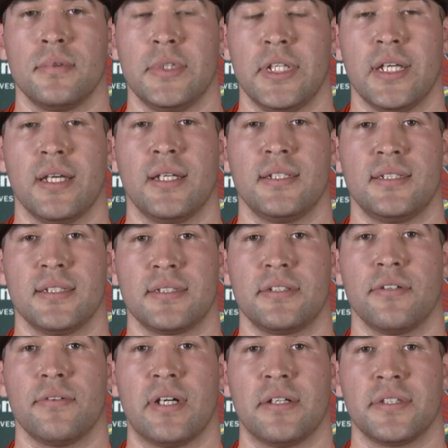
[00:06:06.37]
Yeah, I did
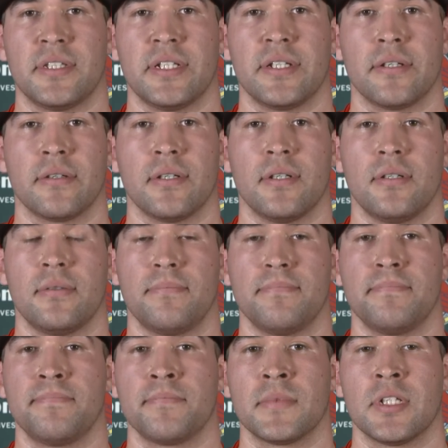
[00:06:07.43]
go out there. Um,
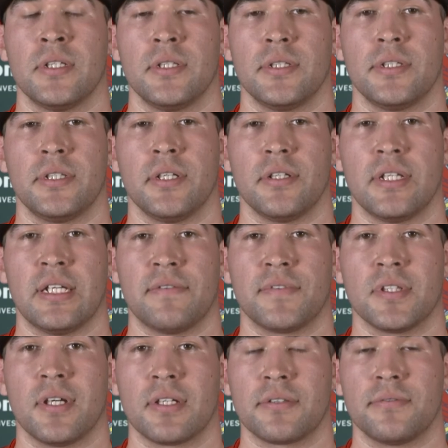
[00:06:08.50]
you know, they have
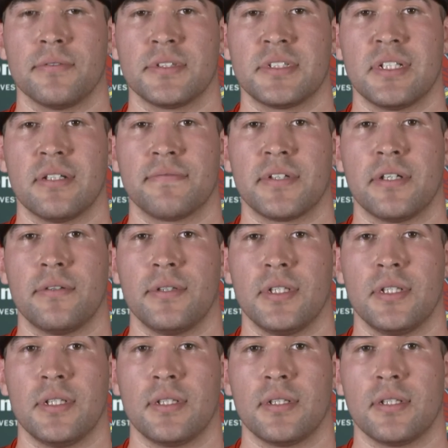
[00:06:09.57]
a lot of cool stuff
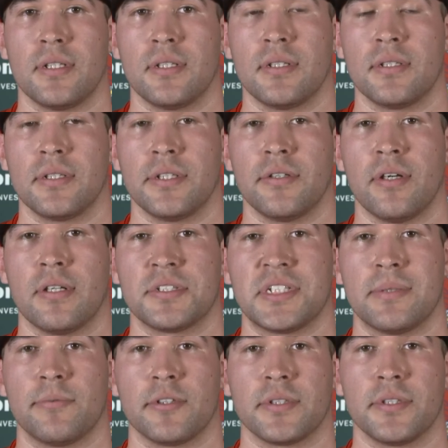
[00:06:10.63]
going, and uh, you know, I was
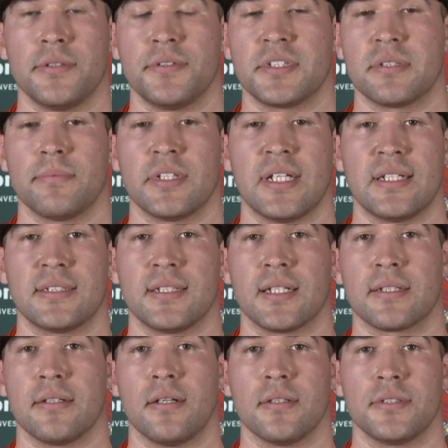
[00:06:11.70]
able to use some of that
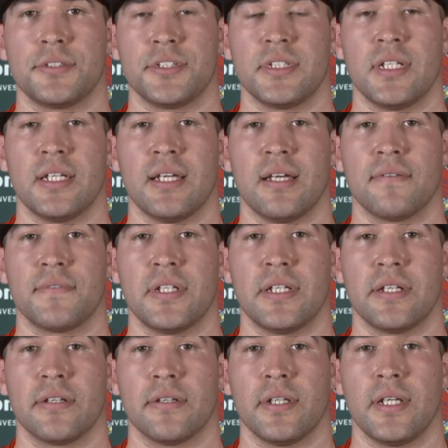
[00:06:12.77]
technology they have
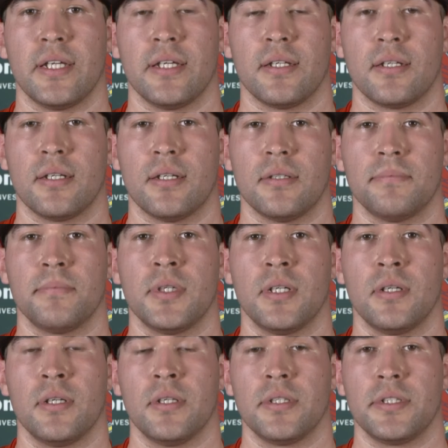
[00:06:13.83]
there, and um,
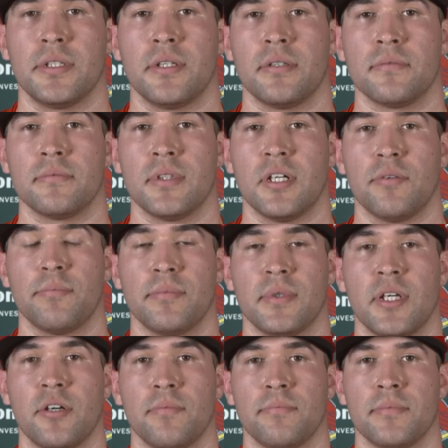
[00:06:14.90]
you know, help
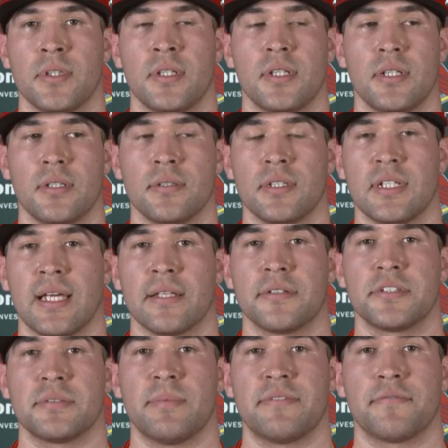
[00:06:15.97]
help uh,
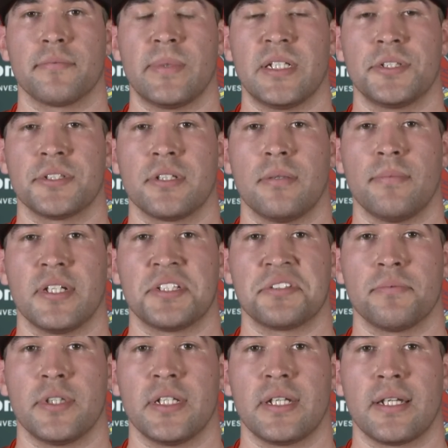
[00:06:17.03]
gather some information on my
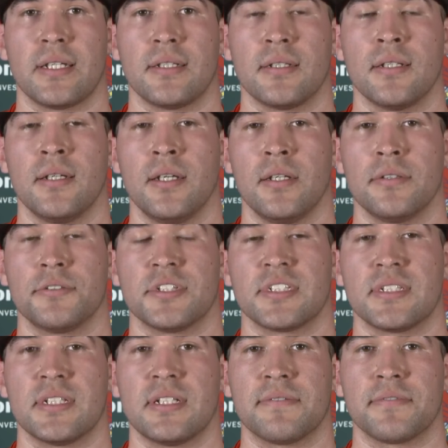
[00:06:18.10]
swing and
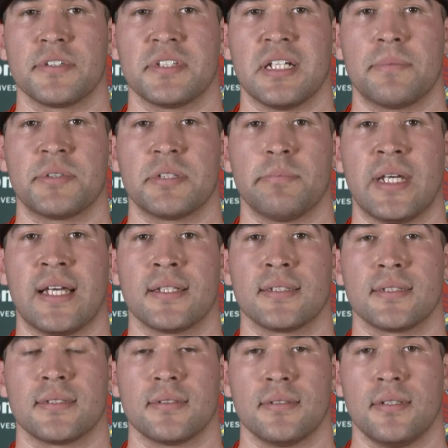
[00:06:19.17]
just the different types of
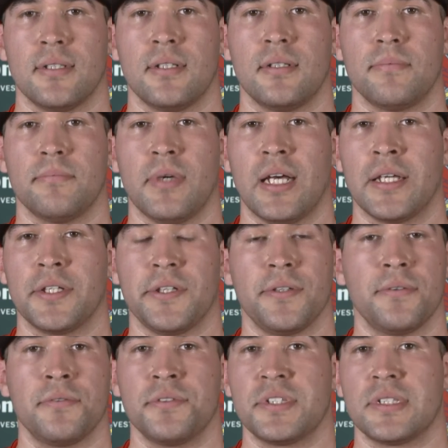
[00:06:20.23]
bats um, I
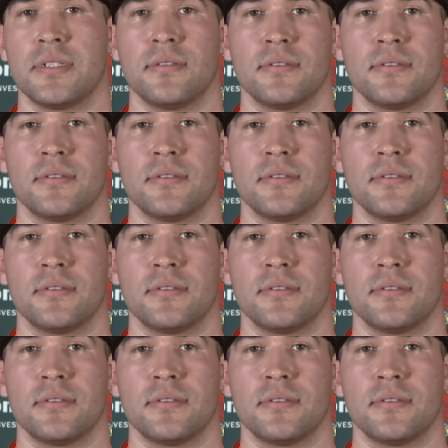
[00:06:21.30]
use and